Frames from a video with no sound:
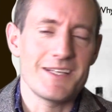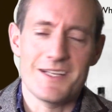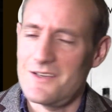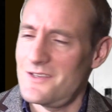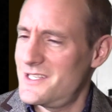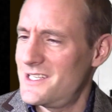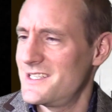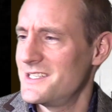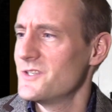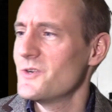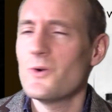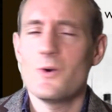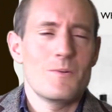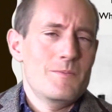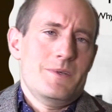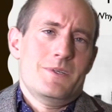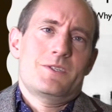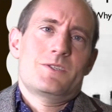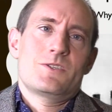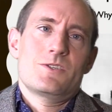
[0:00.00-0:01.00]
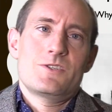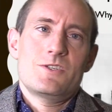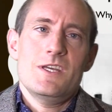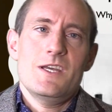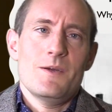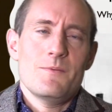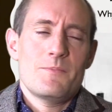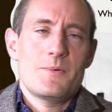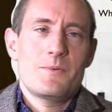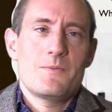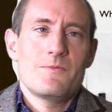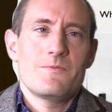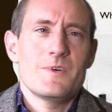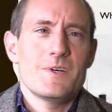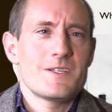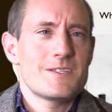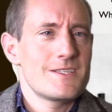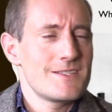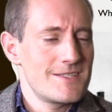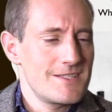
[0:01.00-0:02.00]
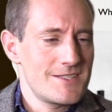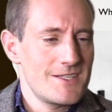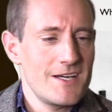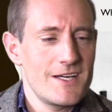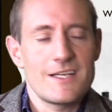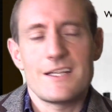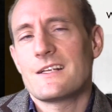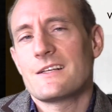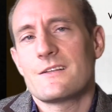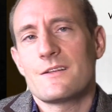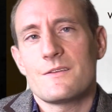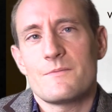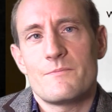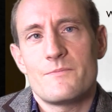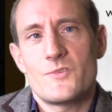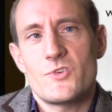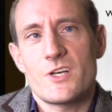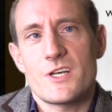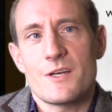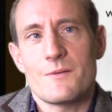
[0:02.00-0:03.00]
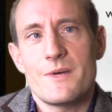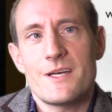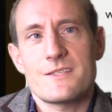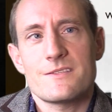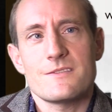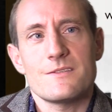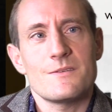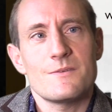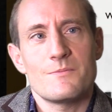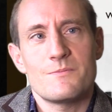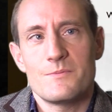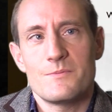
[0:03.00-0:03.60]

You know, an enormous ship versus a tiny little chunk of metal,